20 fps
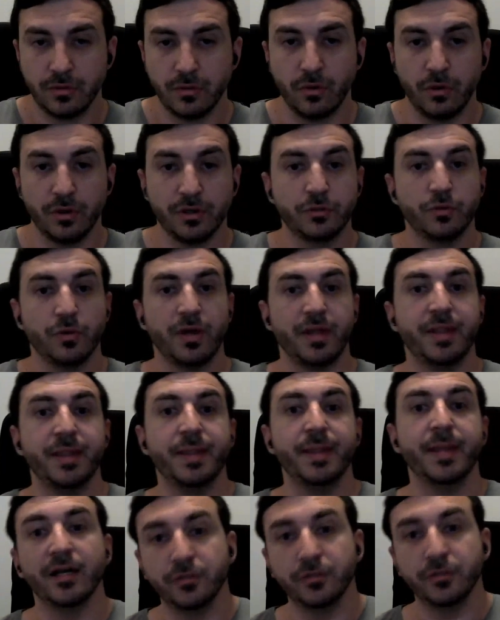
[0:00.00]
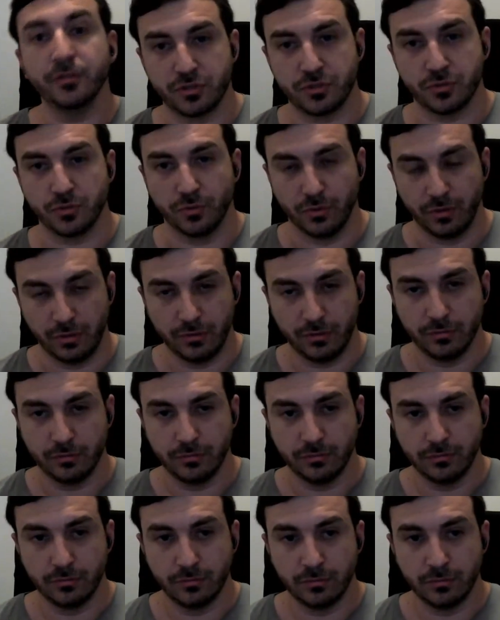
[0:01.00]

going to another store